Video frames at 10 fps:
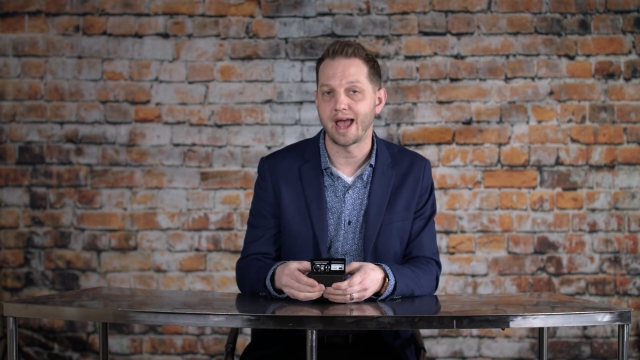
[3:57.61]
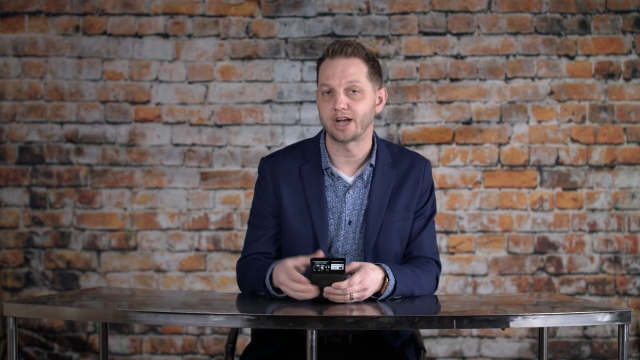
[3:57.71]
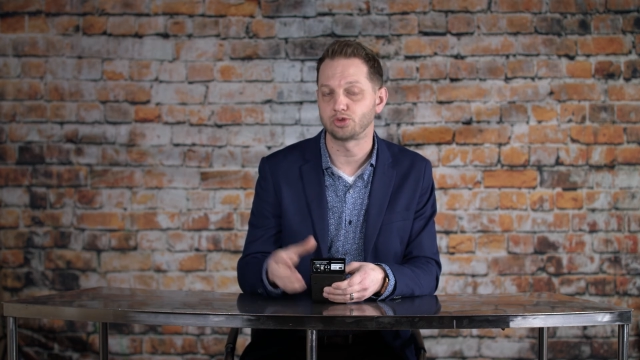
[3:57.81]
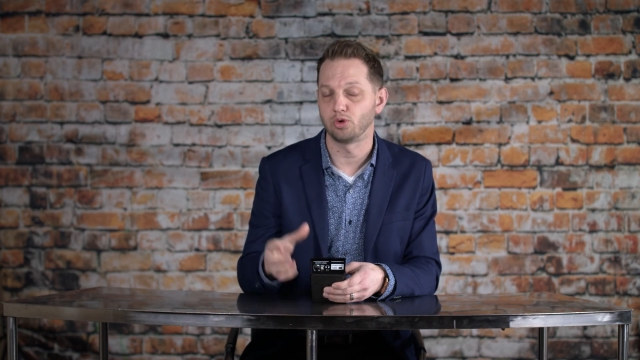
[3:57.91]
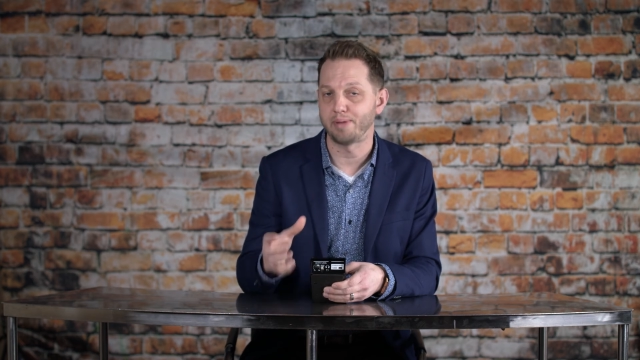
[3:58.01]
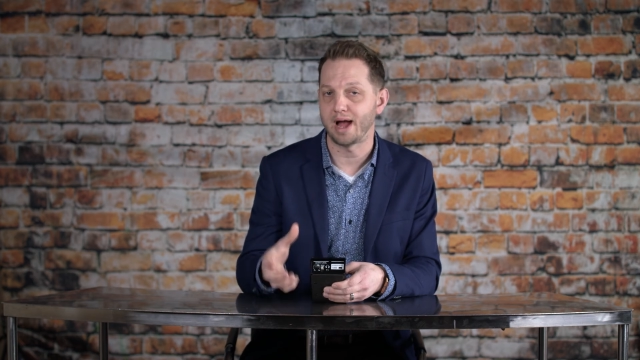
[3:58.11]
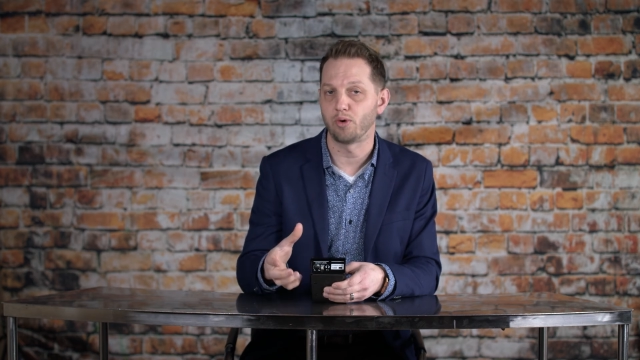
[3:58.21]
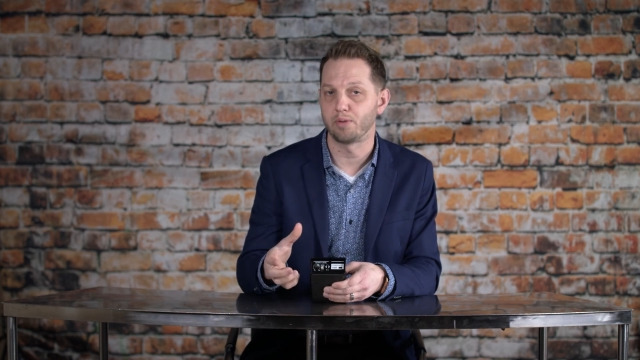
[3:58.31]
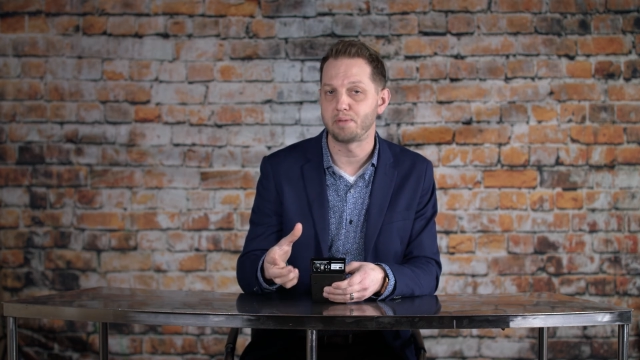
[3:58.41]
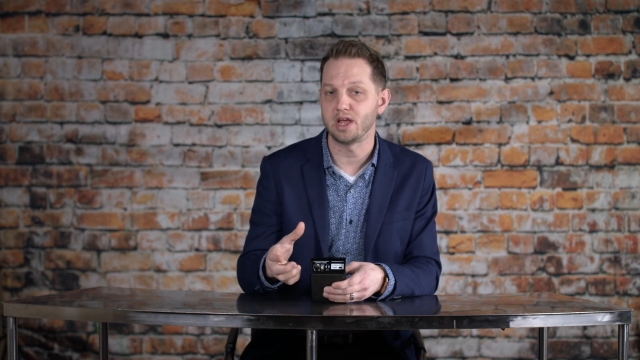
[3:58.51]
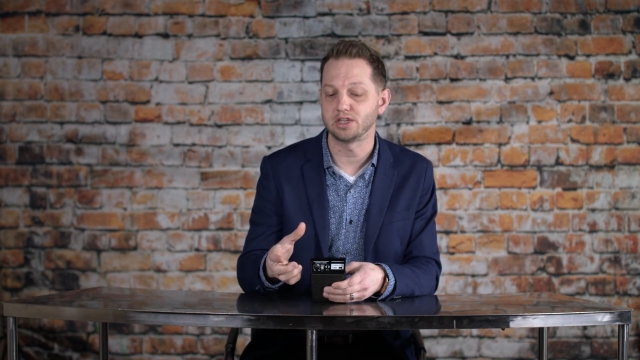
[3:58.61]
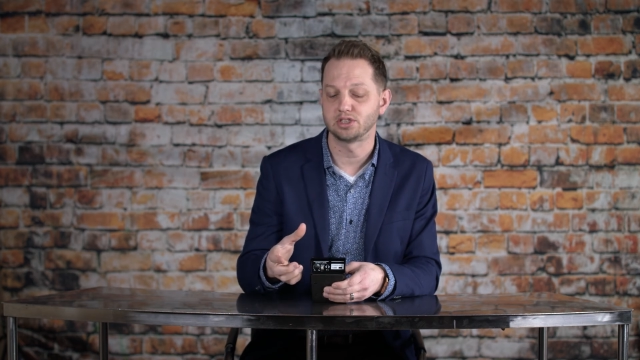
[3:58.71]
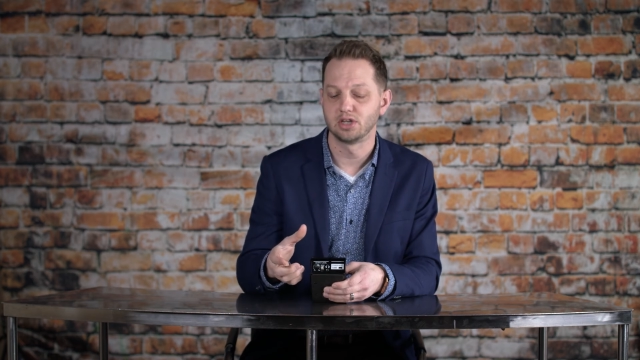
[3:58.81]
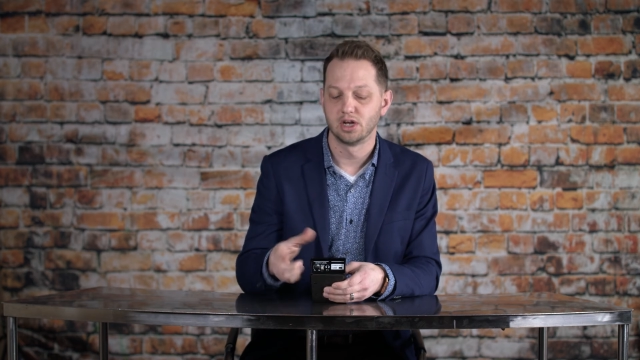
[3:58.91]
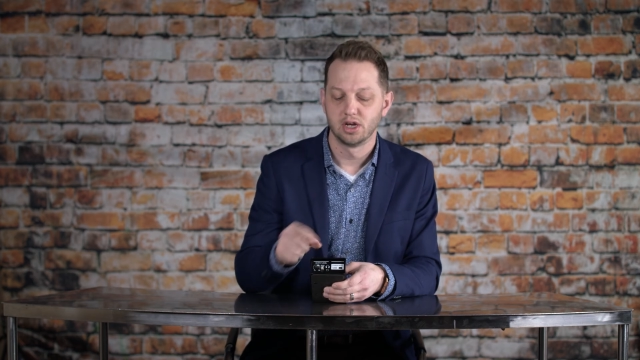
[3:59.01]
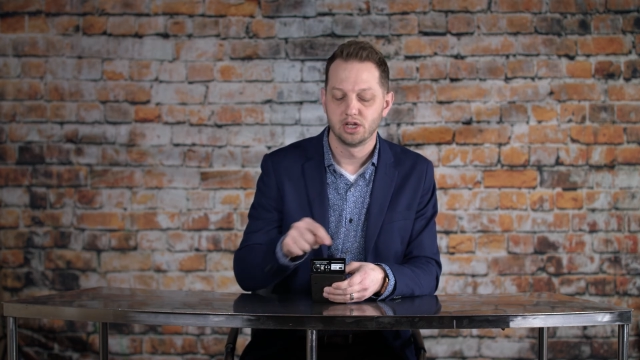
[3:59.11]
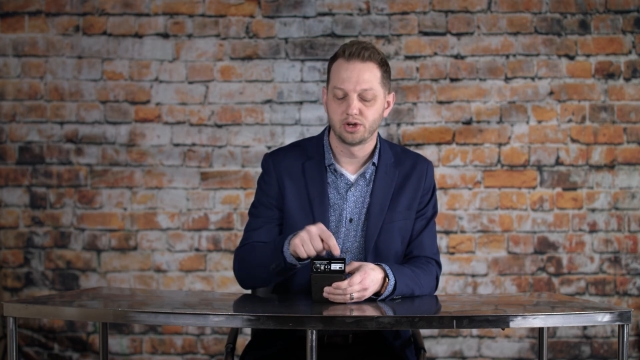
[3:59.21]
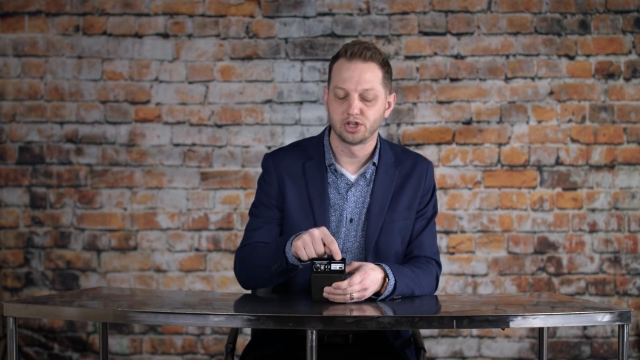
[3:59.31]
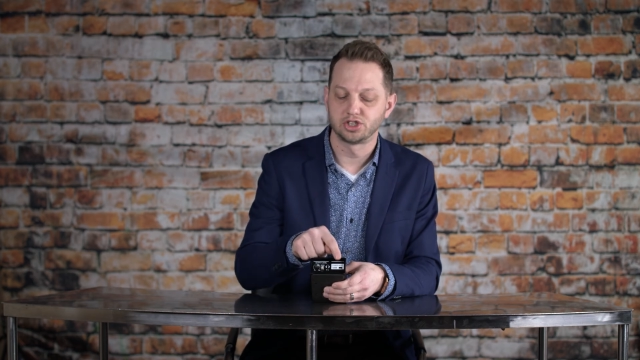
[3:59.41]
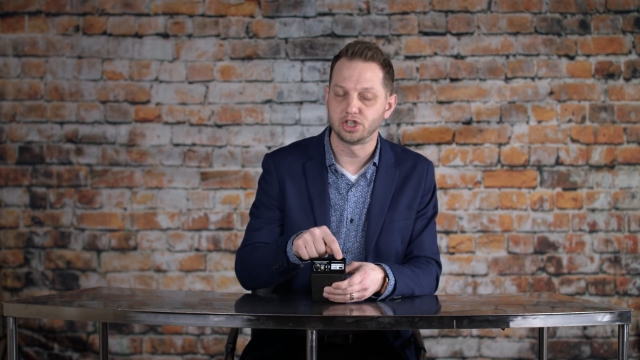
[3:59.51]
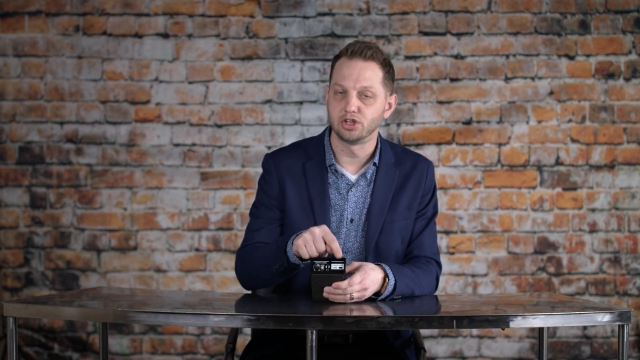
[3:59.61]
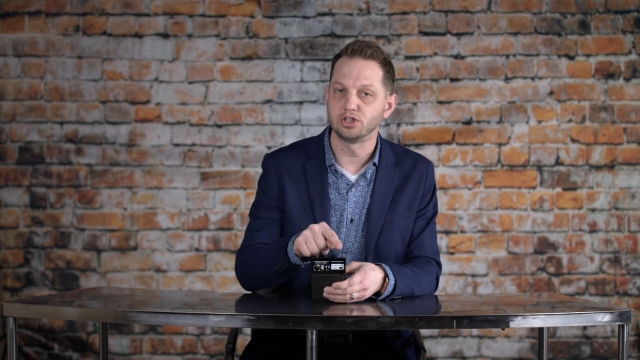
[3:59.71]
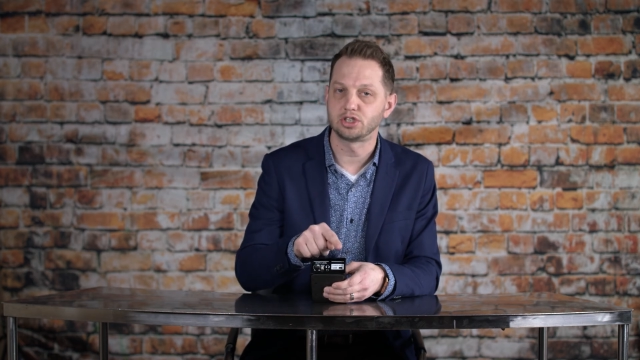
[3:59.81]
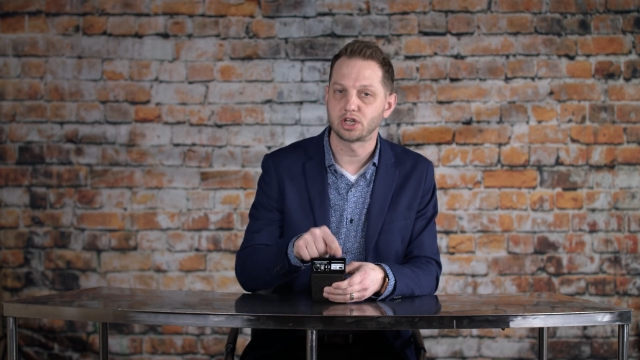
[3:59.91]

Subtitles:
actual power piece, you can still use the